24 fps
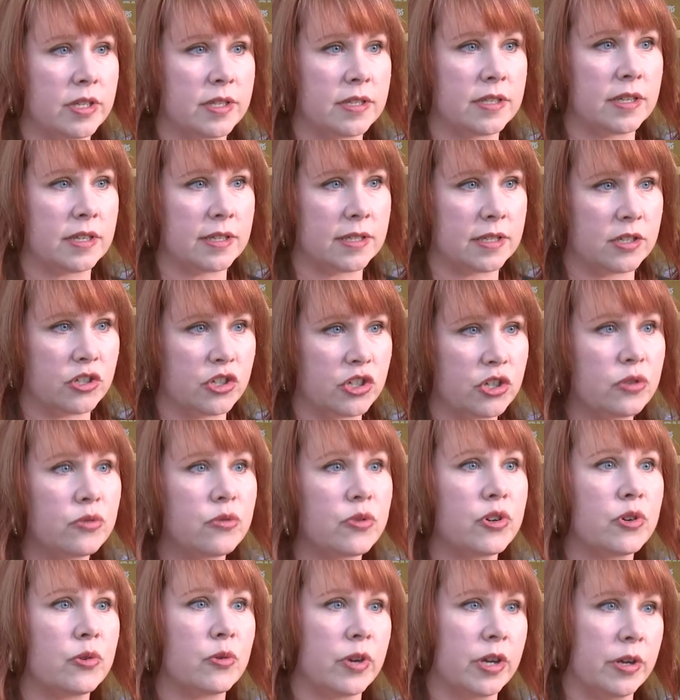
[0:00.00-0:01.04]
citizen
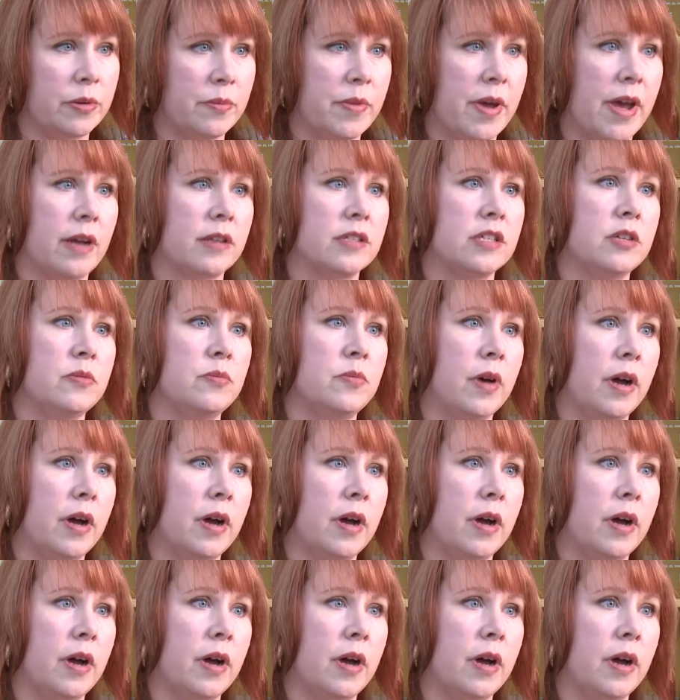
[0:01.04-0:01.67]
children who are impacted